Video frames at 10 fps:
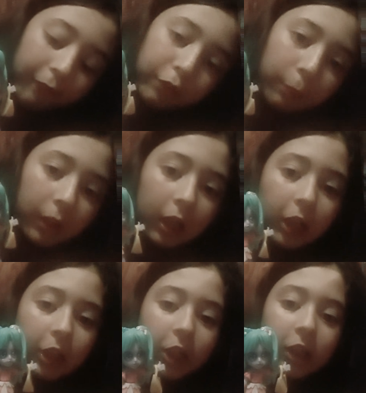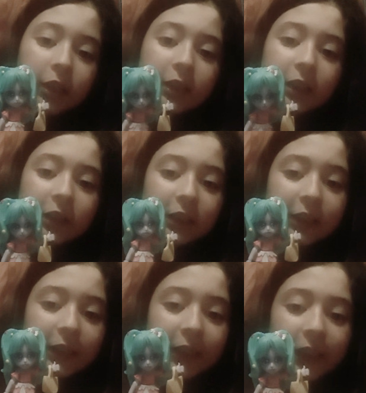The a million years,
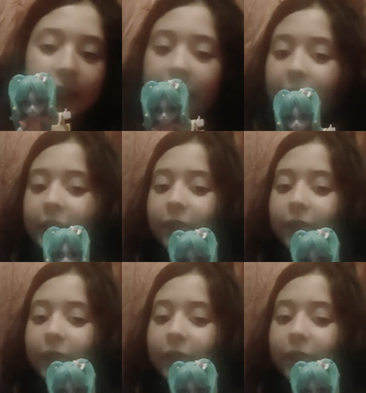she is